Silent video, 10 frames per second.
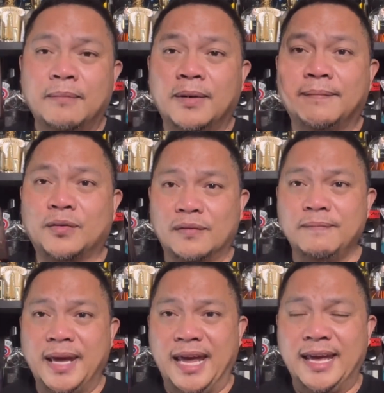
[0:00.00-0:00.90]
But for
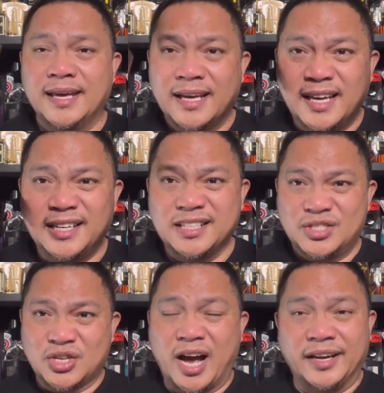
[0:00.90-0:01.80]
me and this
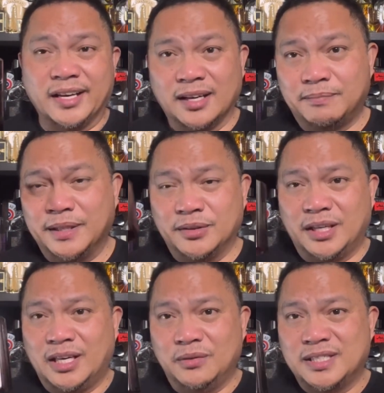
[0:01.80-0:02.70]
channel, Pinoy
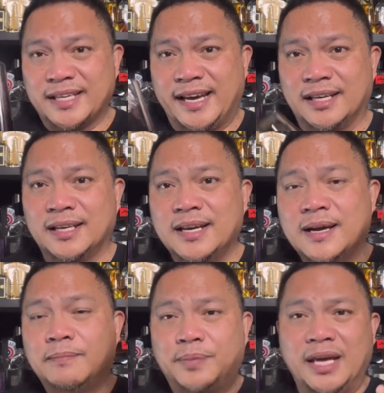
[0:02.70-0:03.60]
Kiwisent,
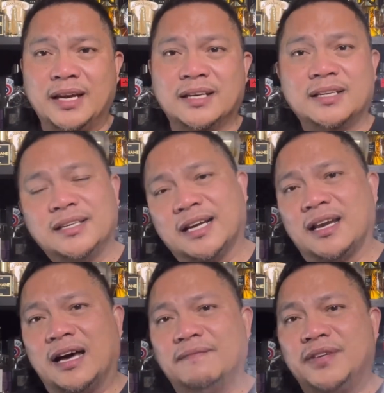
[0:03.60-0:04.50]
pick the
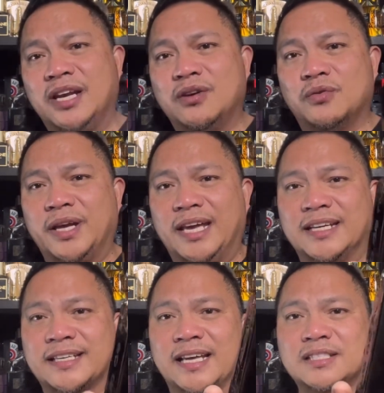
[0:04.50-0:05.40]
Club de Nuit
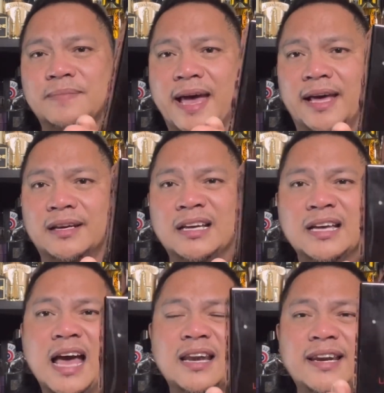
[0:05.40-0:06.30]
Intense Man
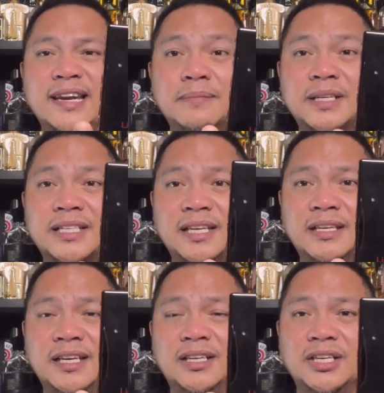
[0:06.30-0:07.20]

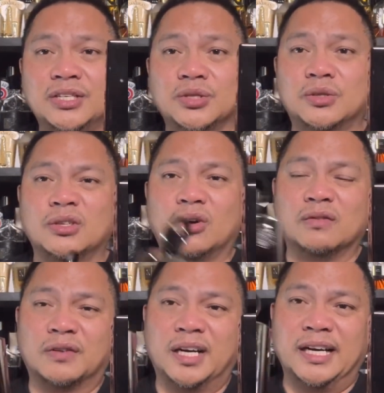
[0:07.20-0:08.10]
limited edition over